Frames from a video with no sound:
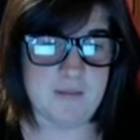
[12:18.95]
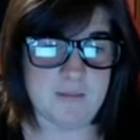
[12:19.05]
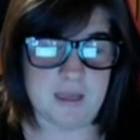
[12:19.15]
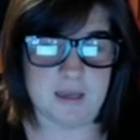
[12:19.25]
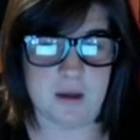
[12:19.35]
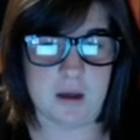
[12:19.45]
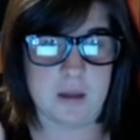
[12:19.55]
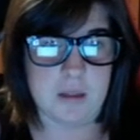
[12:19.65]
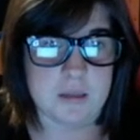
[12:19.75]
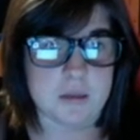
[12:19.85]
like
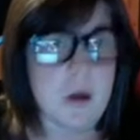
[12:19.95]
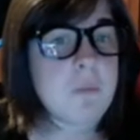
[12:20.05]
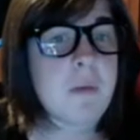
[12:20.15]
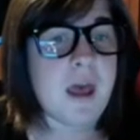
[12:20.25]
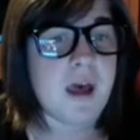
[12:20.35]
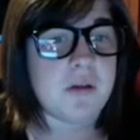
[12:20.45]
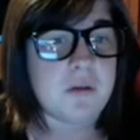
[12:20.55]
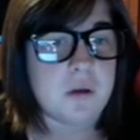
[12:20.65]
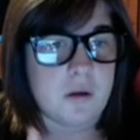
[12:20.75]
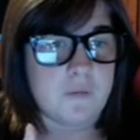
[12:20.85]
Dog Pound,
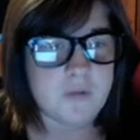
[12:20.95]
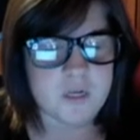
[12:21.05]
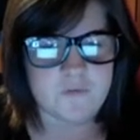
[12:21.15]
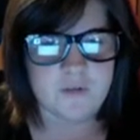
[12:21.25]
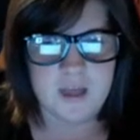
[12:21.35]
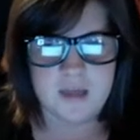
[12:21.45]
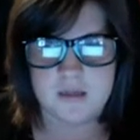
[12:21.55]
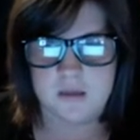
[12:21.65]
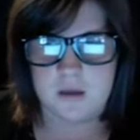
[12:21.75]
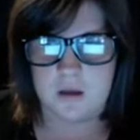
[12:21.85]
Fish
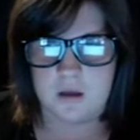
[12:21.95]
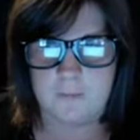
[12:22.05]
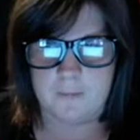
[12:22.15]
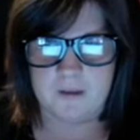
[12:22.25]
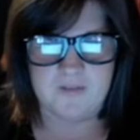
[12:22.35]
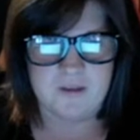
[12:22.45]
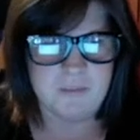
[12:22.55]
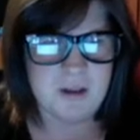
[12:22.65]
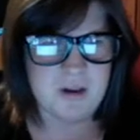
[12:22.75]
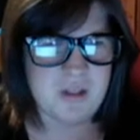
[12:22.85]
Face, I think
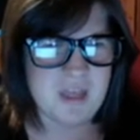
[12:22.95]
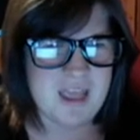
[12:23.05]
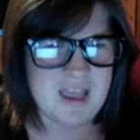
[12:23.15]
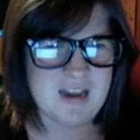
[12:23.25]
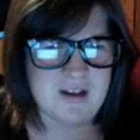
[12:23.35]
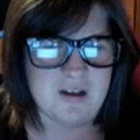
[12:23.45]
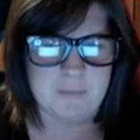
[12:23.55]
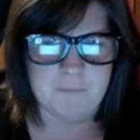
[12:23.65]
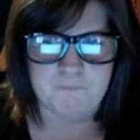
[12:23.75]
Metalhead,